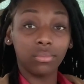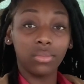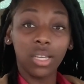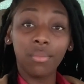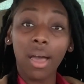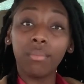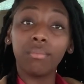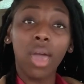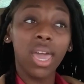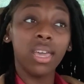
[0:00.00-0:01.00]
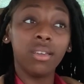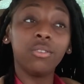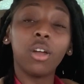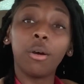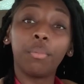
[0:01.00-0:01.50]
they're my main,
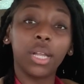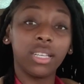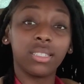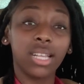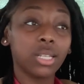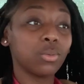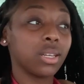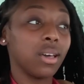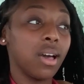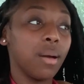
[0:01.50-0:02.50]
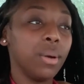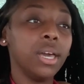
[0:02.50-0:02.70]
you know, places. I swear to God.